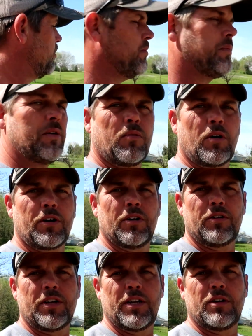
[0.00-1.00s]
we're going to be working
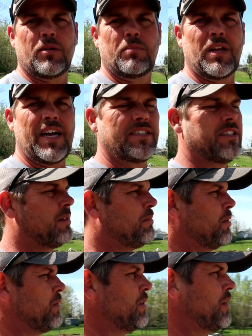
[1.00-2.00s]
on getting our plastic
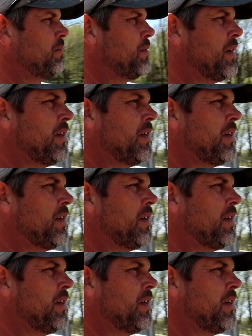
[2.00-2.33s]
pulled up.